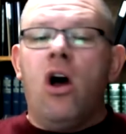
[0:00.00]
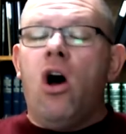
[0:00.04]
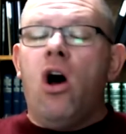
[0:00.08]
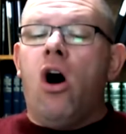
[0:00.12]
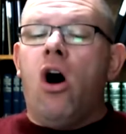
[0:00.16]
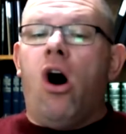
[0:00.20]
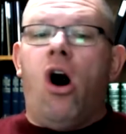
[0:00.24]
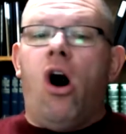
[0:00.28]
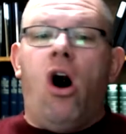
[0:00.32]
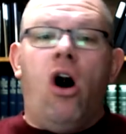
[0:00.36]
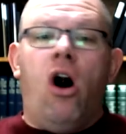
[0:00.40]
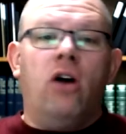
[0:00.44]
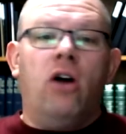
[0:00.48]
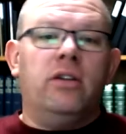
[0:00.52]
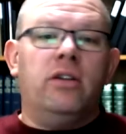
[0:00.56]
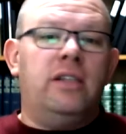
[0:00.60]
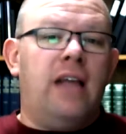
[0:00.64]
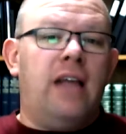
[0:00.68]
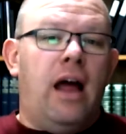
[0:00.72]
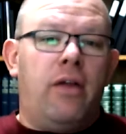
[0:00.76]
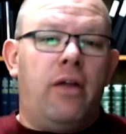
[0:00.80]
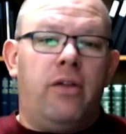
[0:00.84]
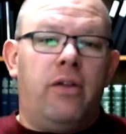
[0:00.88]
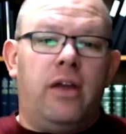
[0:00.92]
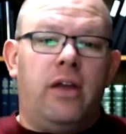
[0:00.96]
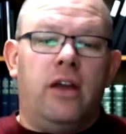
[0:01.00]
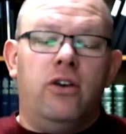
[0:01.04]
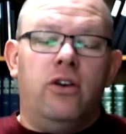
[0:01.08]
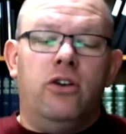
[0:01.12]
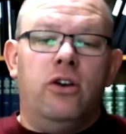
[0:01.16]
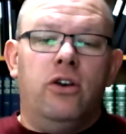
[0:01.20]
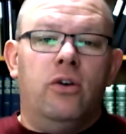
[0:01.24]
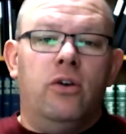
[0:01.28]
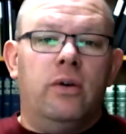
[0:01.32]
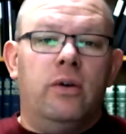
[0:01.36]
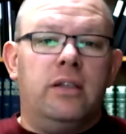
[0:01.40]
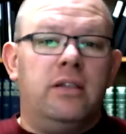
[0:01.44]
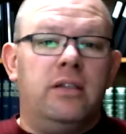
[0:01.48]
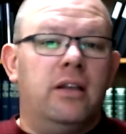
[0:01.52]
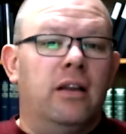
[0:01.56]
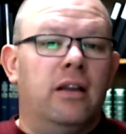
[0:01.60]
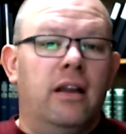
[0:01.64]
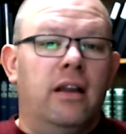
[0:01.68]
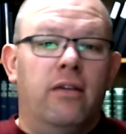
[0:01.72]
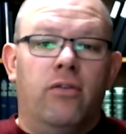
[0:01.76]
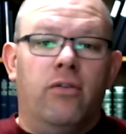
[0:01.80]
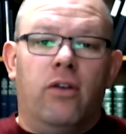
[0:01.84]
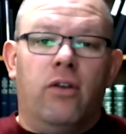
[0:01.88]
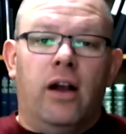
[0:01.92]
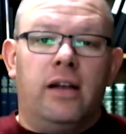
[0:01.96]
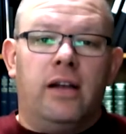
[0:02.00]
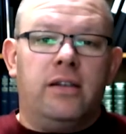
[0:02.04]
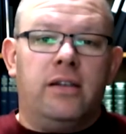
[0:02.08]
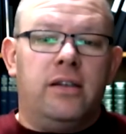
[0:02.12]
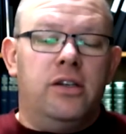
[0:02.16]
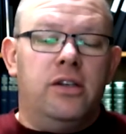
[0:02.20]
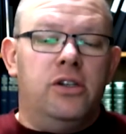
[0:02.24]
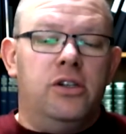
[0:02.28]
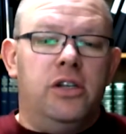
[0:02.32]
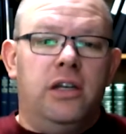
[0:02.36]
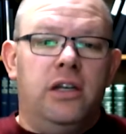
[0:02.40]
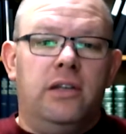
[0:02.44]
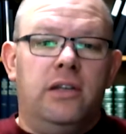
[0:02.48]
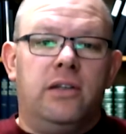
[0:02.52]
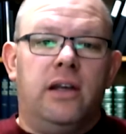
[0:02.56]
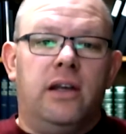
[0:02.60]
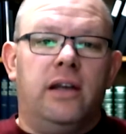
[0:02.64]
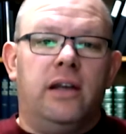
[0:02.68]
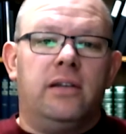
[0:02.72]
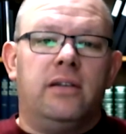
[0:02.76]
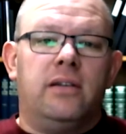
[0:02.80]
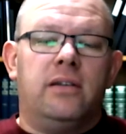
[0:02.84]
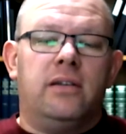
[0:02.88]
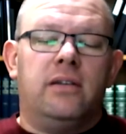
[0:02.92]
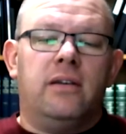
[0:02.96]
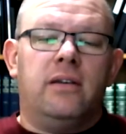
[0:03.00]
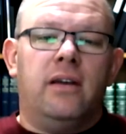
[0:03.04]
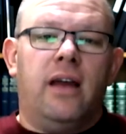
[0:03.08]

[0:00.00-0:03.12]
all death can do is deliver us to Jesus.